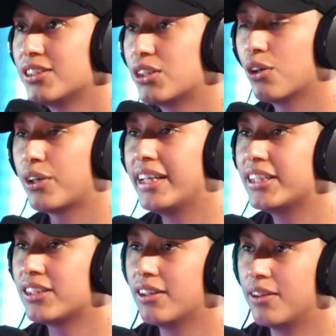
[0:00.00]
So
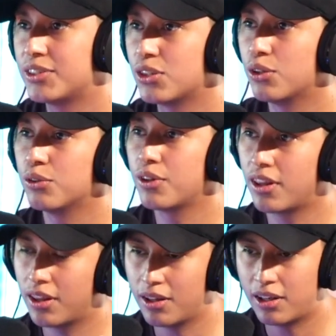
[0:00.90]
he's so
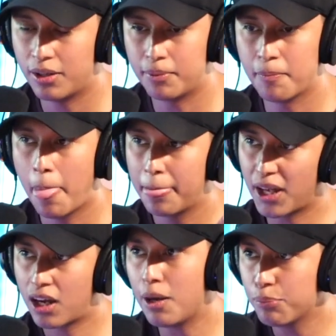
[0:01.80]
um,
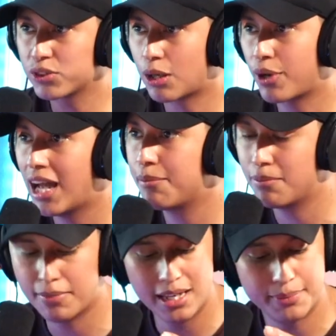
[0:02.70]
the couples that were
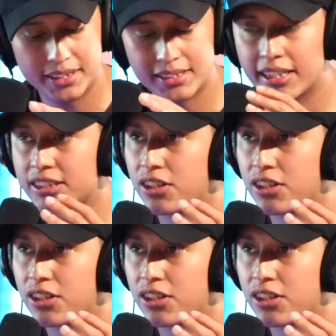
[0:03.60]
having babies, they